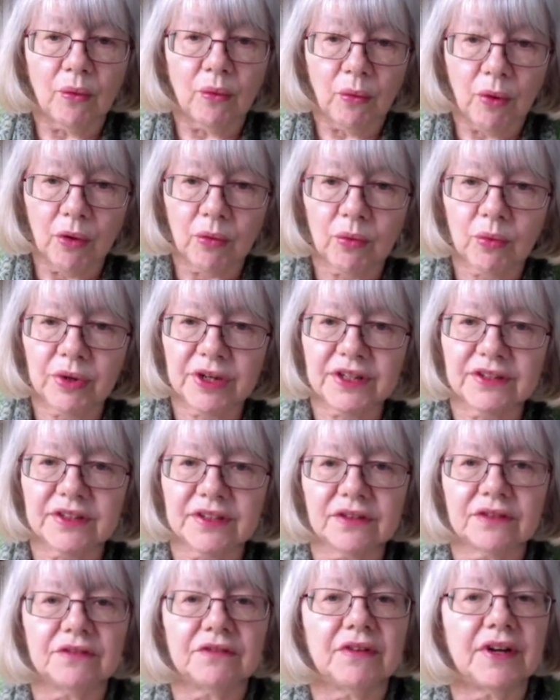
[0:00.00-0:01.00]
What we
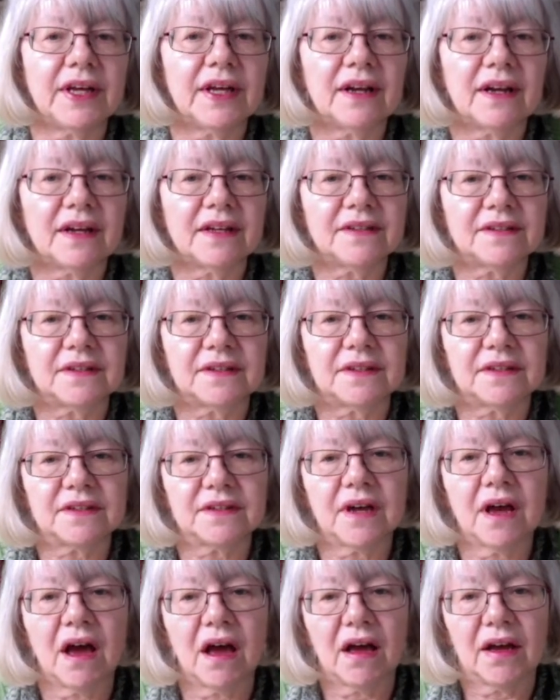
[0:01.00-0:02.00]
didn't realise at the
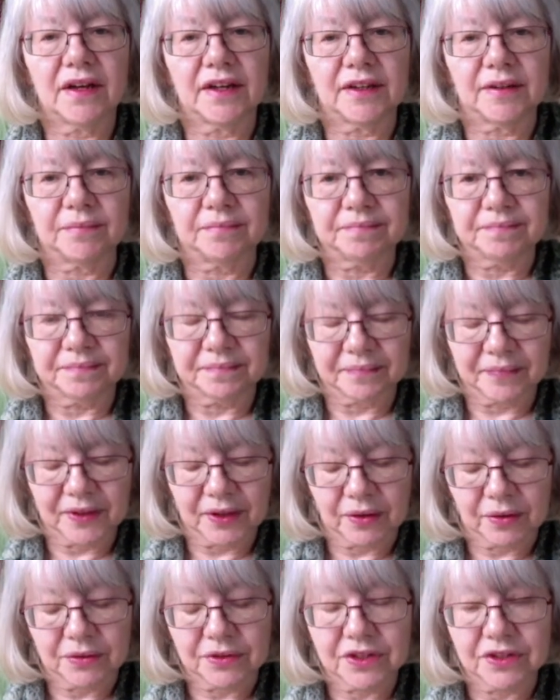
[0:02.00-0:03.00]
time,
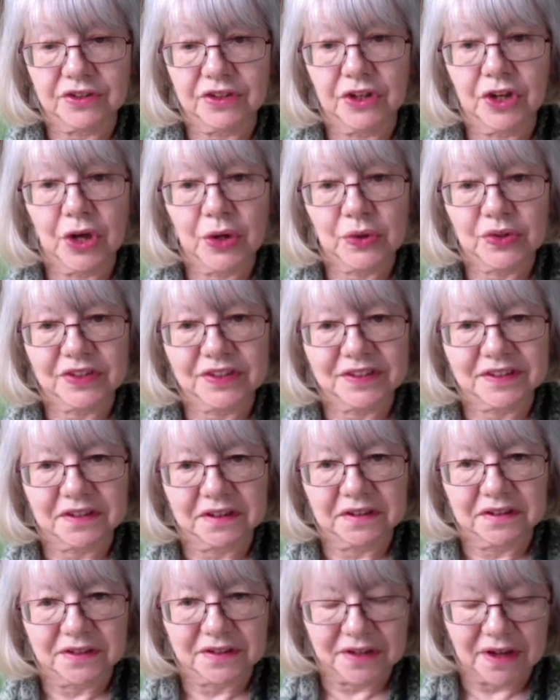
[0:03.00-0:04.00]
or didn't notice
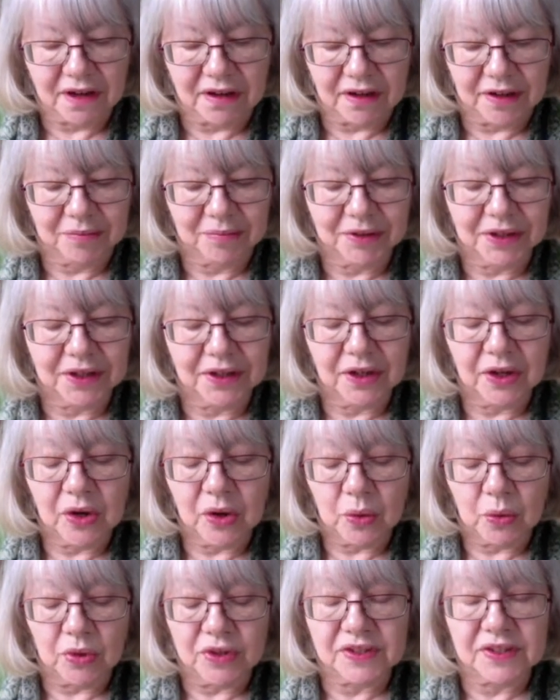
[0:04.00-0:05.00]
at the time,
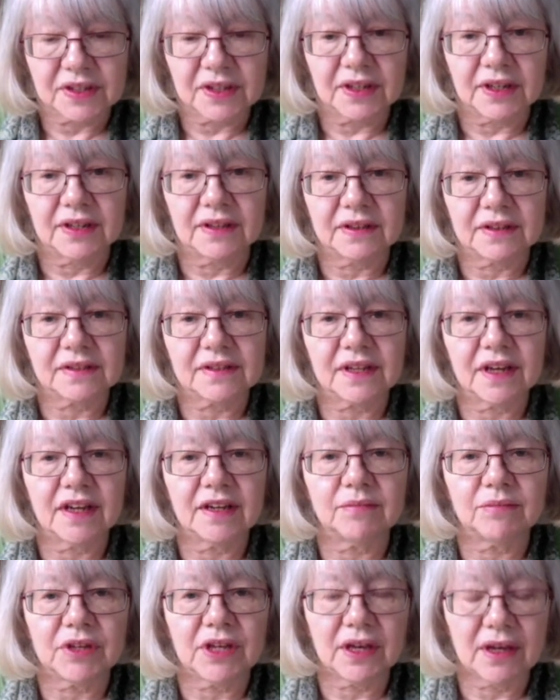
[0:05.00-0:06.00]
was that in the
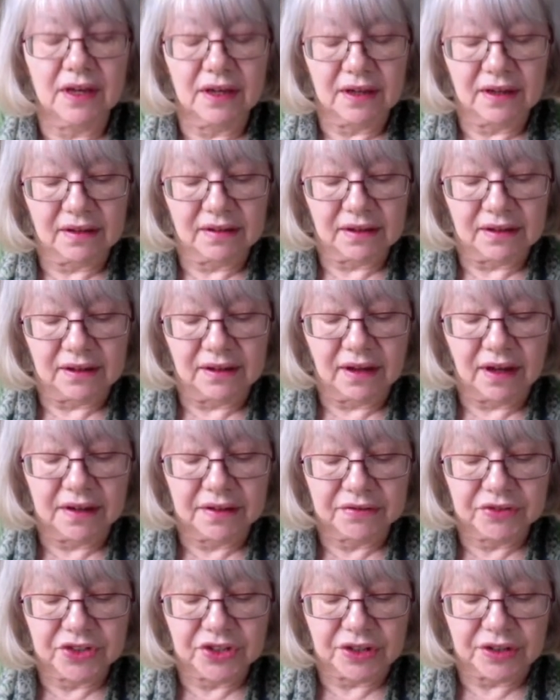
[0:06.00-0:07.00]
same year that
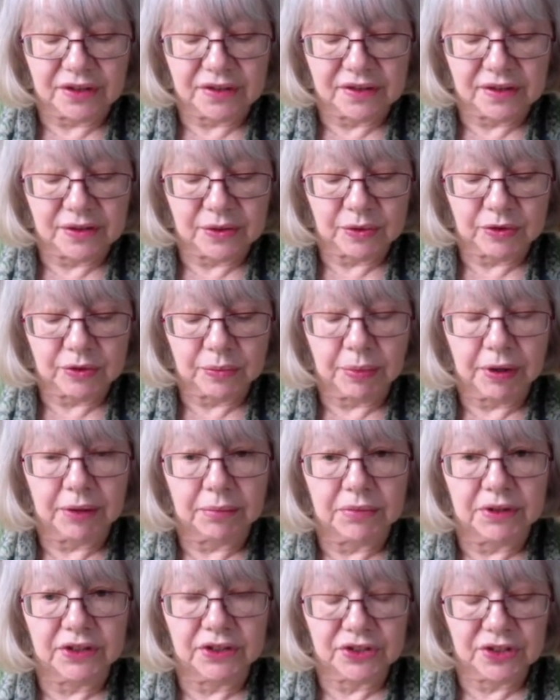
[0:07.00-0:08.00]
Life Chances was
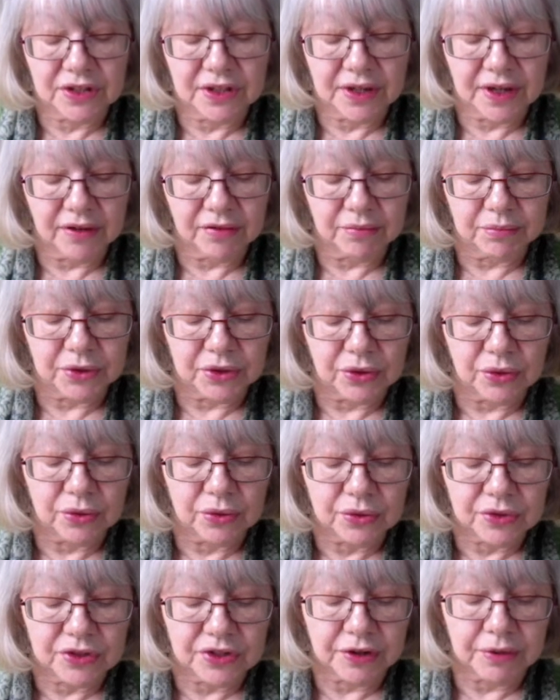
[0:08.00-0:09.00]
published, the government
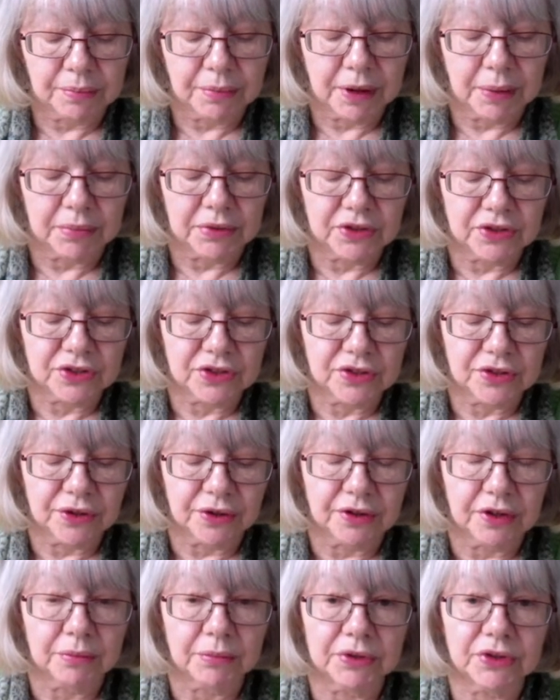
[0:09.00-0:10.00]
also published a
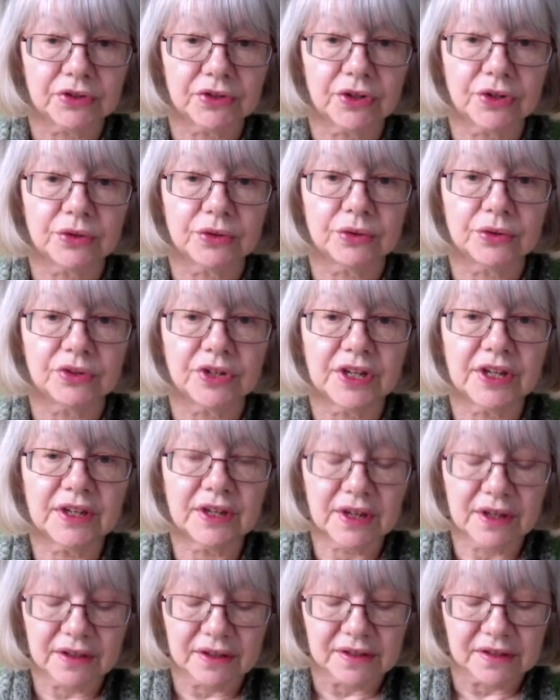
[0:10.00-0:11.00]
document called
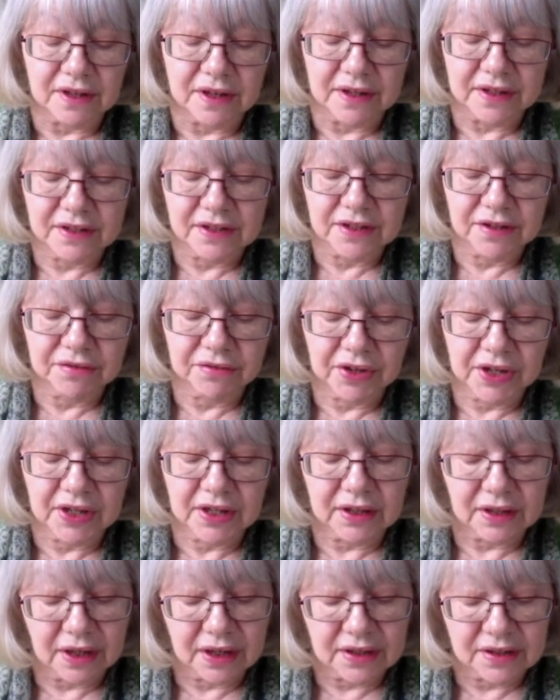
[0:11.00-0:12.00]
The
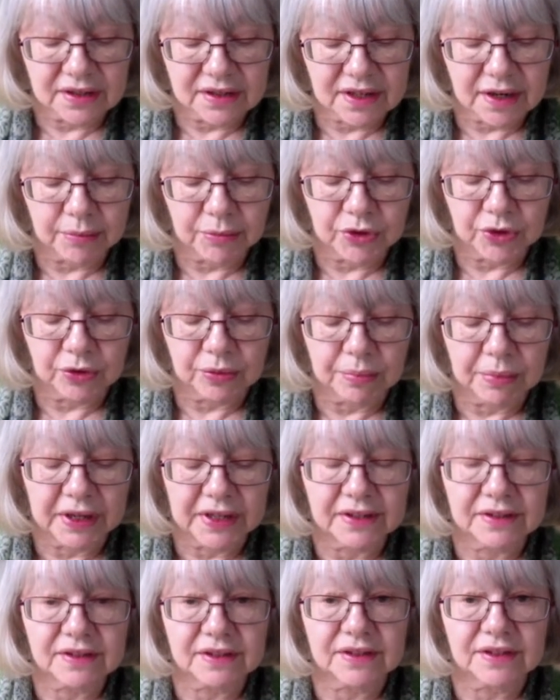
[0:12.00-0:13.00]
Scientific and Conceptual
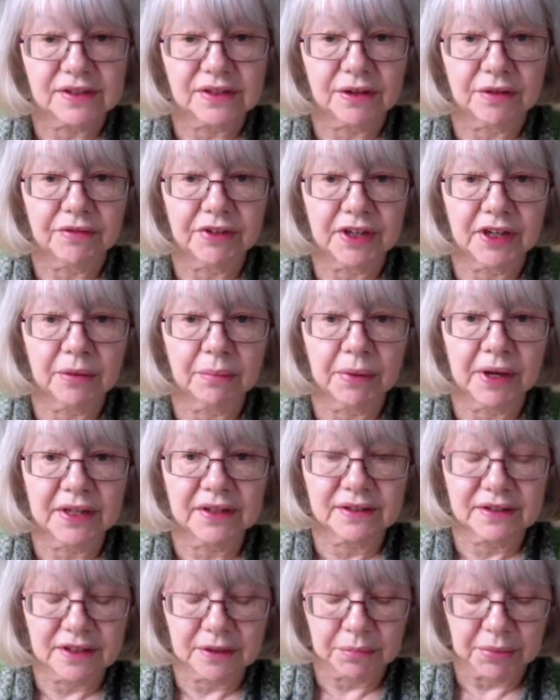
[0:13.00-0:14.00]
Basis of
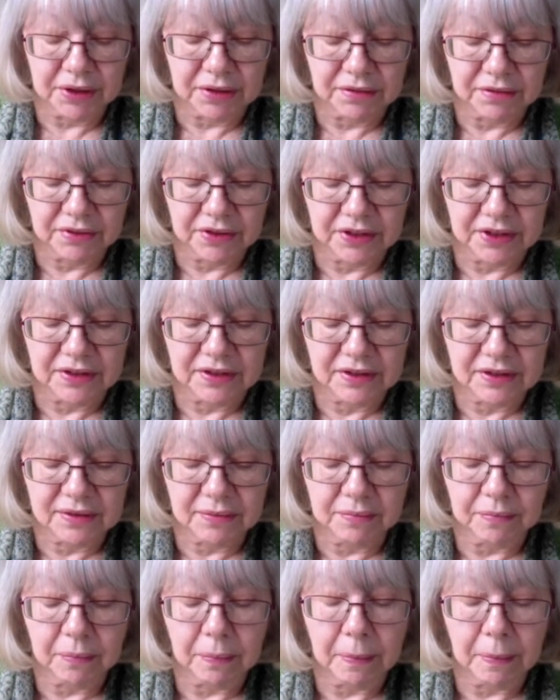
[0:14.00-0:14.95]
Incapacity Benefits.